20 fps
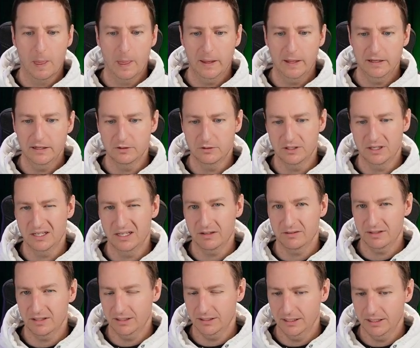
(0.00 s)
You see now
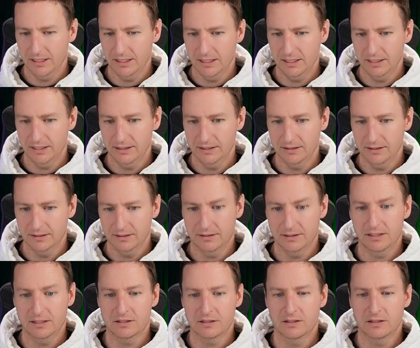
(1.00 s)
that the
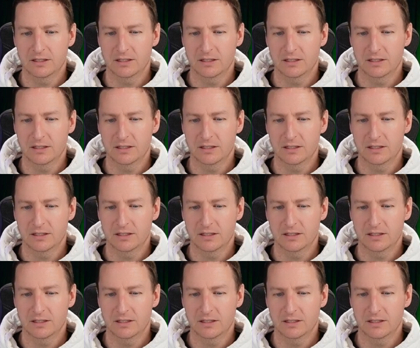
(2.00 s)
indentation